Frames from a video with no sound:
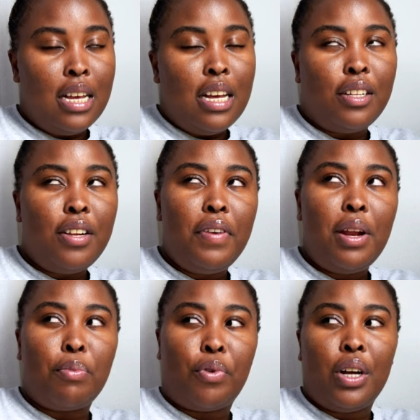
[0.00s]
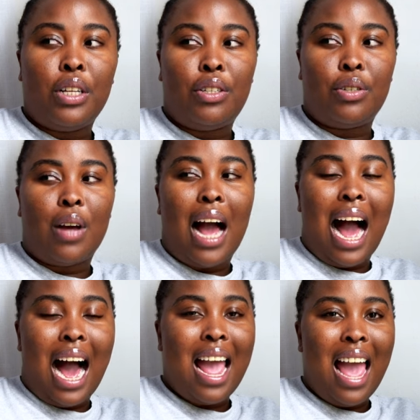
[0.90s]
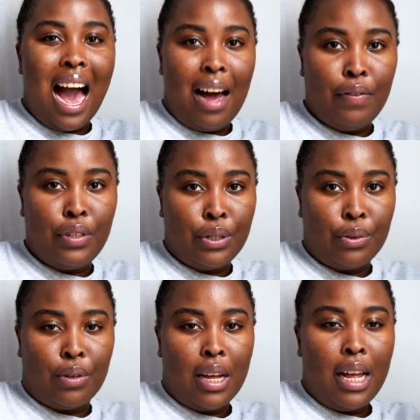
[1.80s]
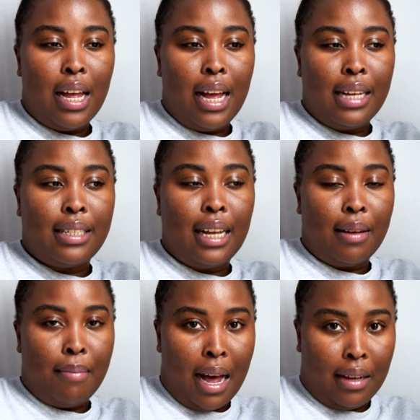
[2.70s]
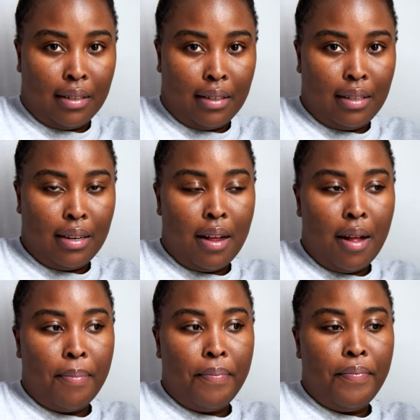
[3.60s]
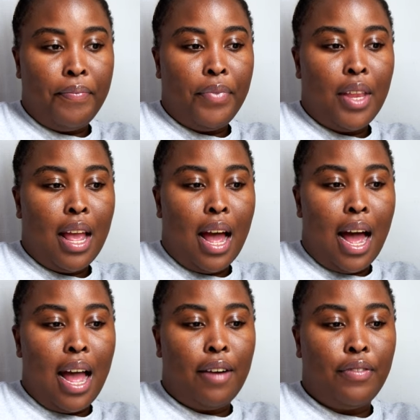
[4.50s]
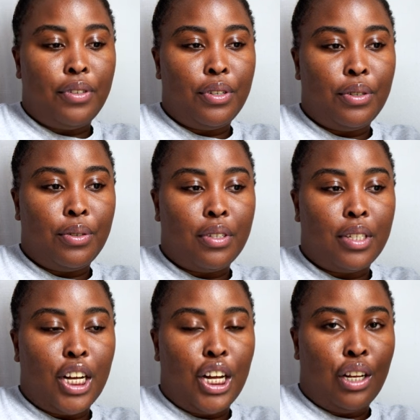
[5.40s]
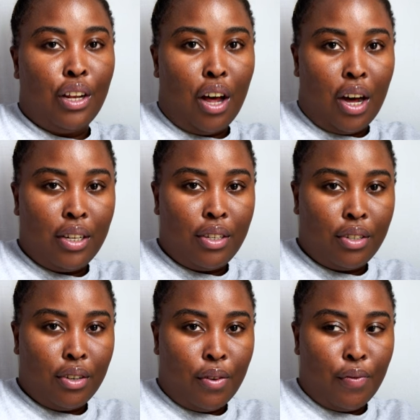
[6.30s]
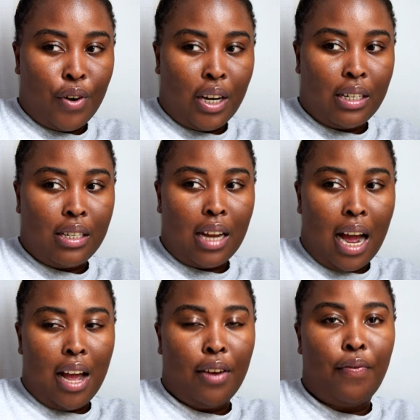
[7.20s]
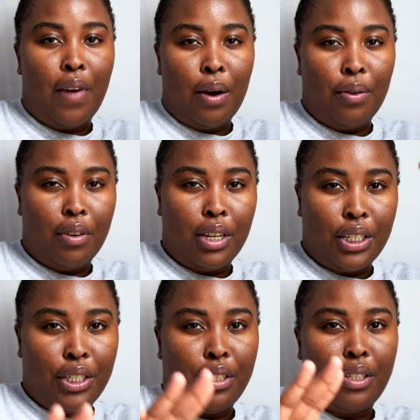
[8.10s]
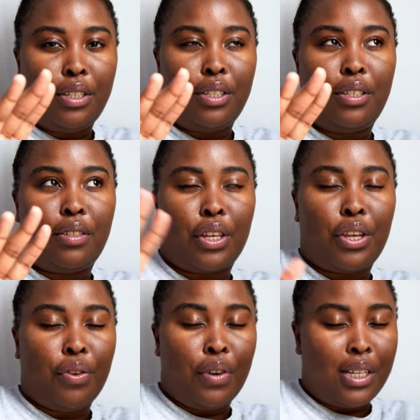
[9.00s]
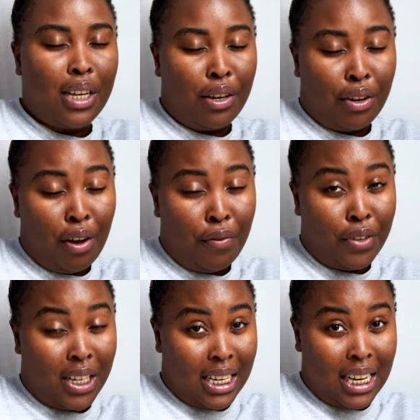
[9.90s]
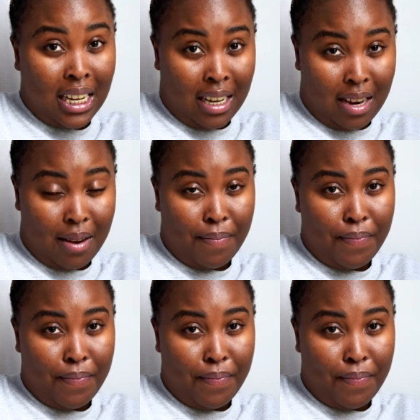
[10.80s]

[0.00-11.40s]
Instead of I'm going to, I have to. It's like a must. I have to lose a lot of what I had found security and comfort in